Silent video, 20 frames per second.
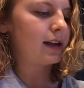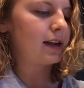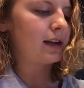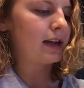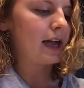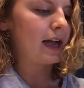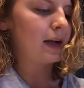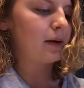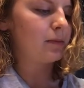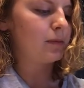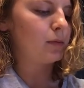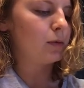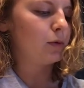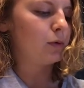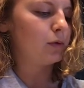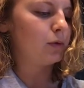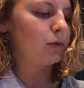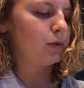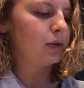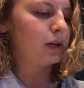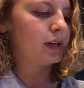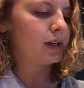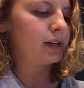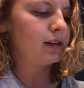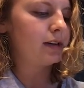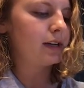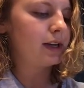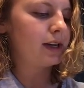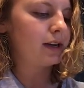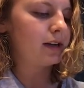clack, moo,
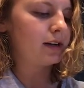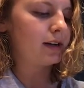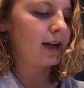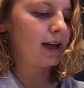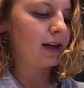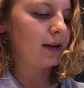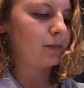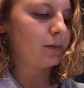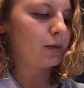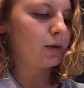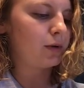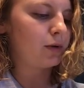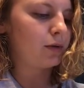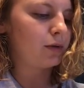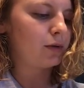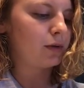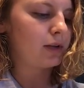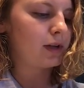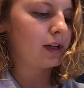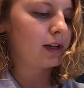click, clack, moo,